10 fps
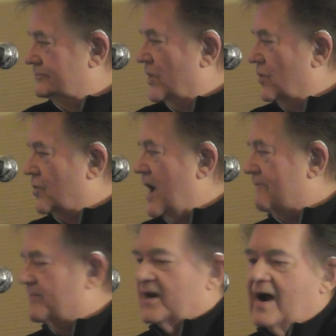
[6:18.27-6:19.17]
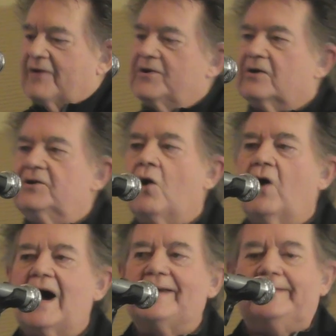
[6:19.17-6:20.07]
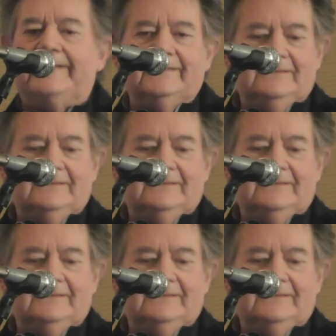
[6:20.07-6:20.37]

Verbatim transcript: Bill Grupp, get out here, no hiding.